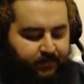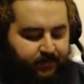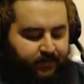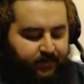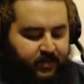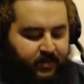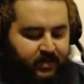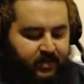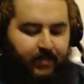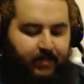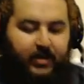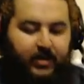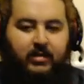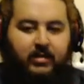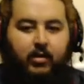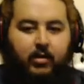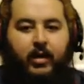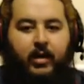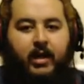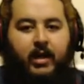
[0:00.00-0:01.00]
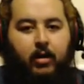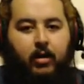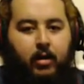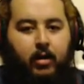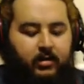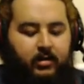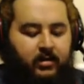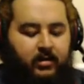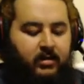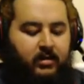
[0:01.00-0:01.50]
It's not my slogan at all.
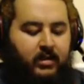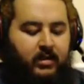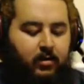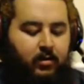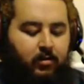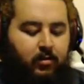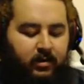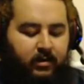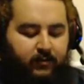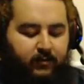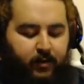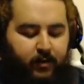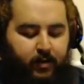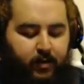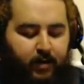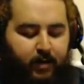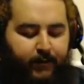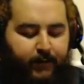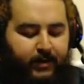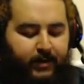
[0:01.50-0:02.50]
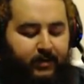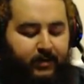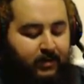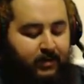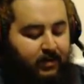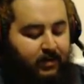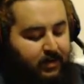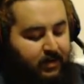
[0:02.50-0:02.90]
It's Nintendo's. It's very obvious.